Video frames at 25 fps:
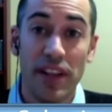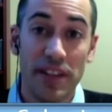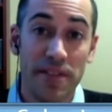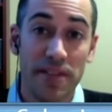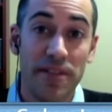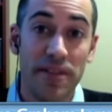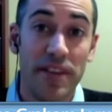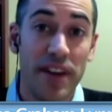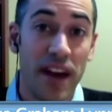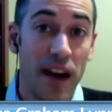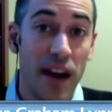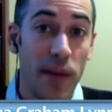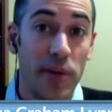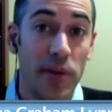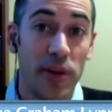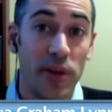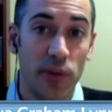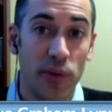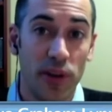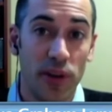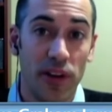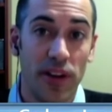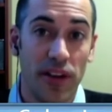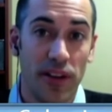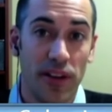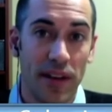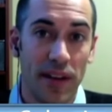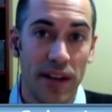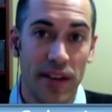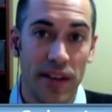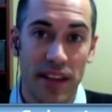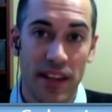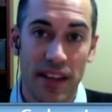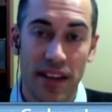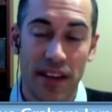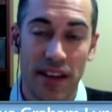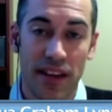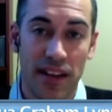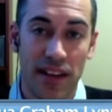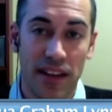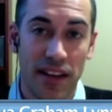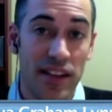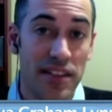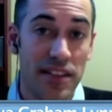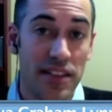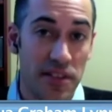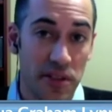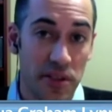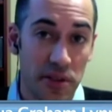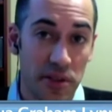phenomenal work around the
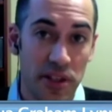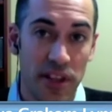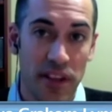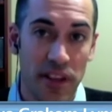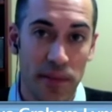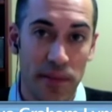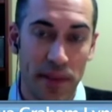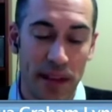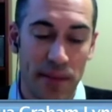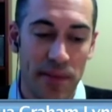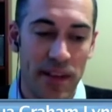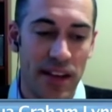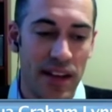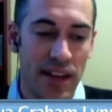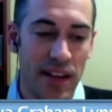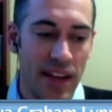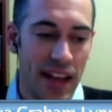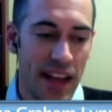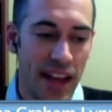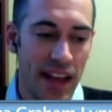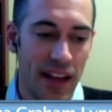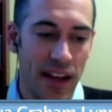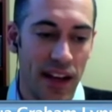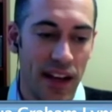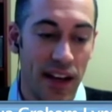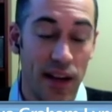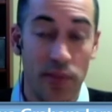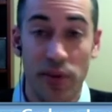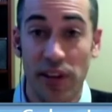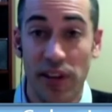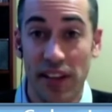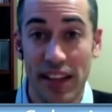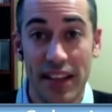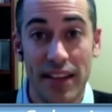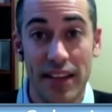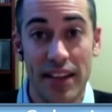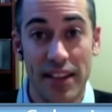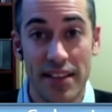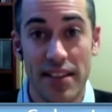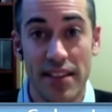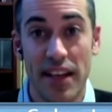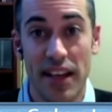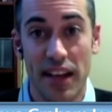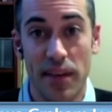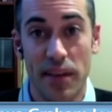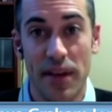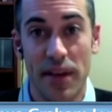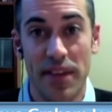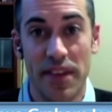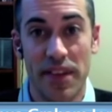constitutional amendment, and I'm really excited
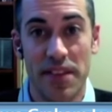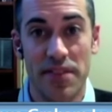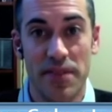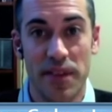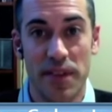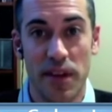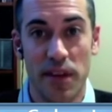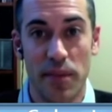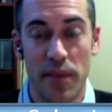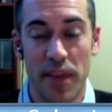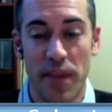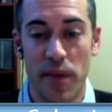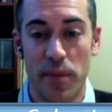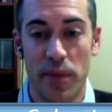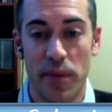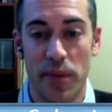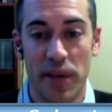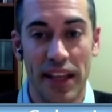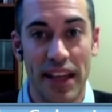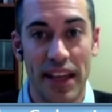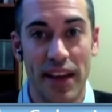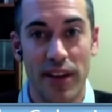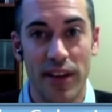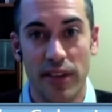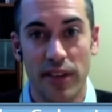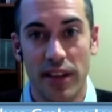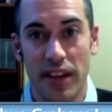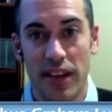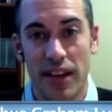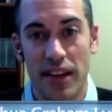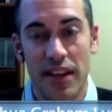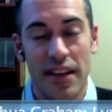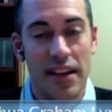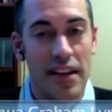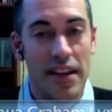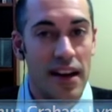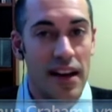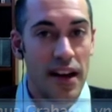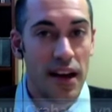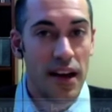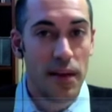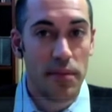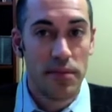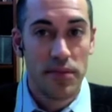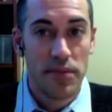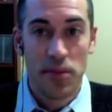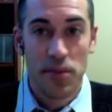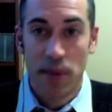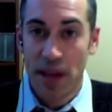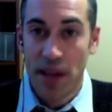about this film that they're putting out.
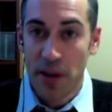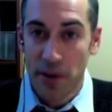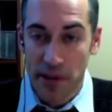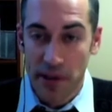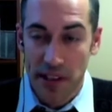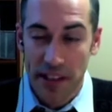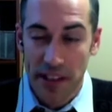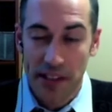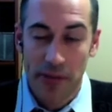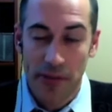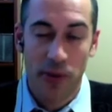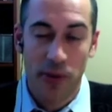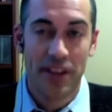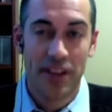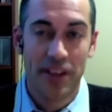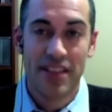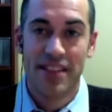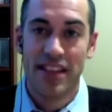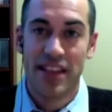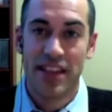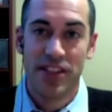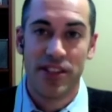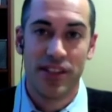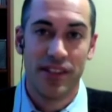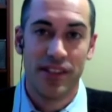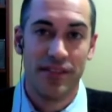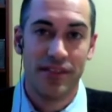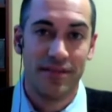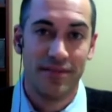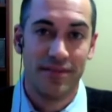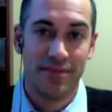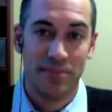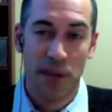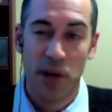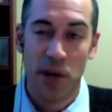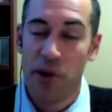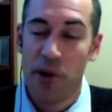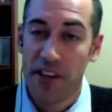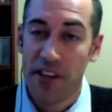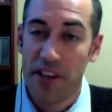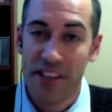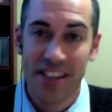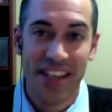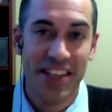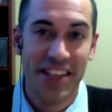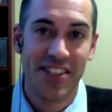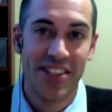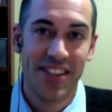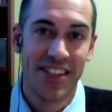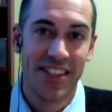So my organization
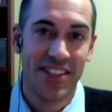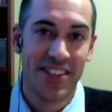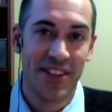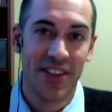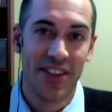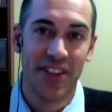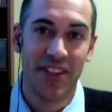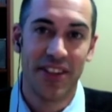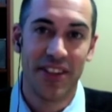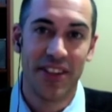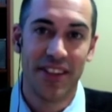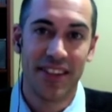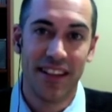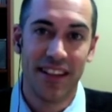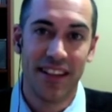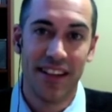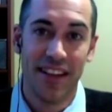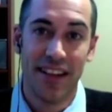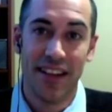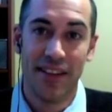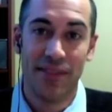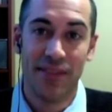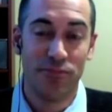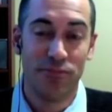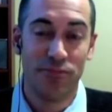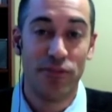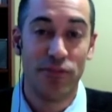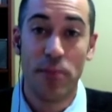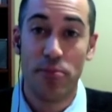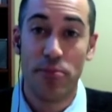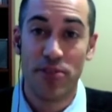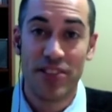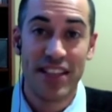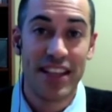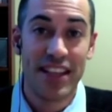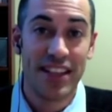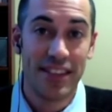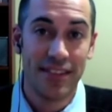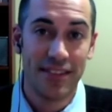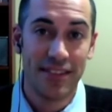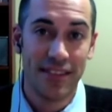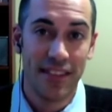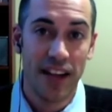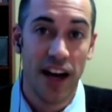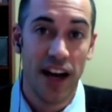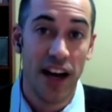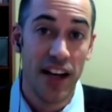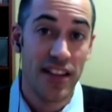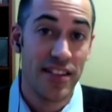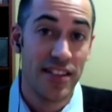is called Represent
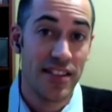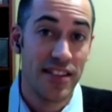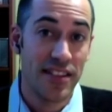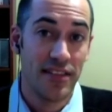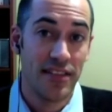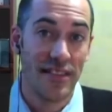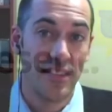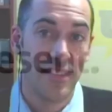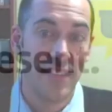Us.